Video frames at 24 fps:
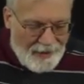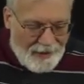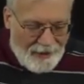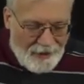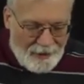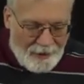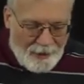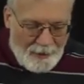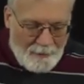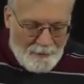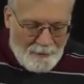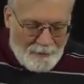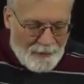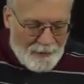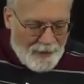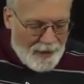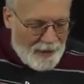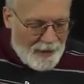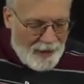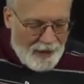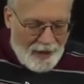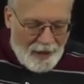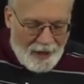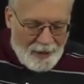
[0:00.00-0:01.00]
Um,
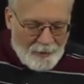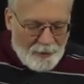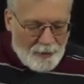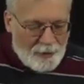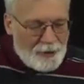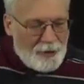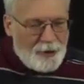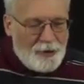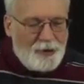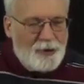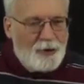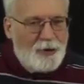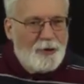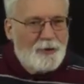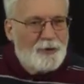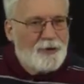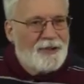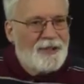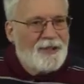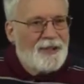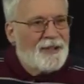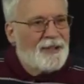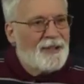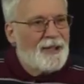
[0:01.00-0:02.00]
I'm going to show
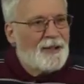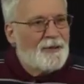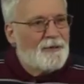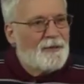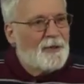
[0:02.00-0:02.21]
DNA